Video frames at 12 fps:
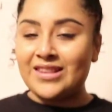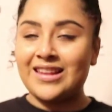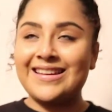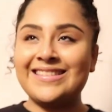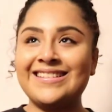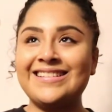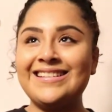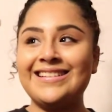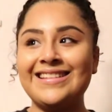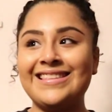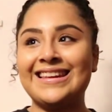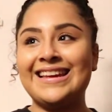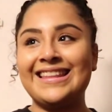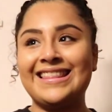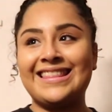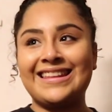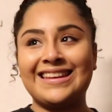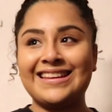I turned it into
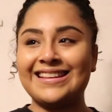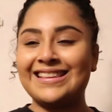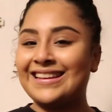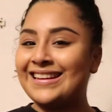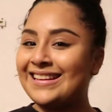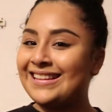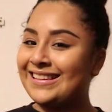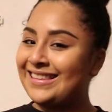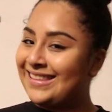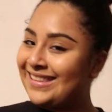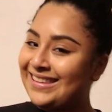this. This is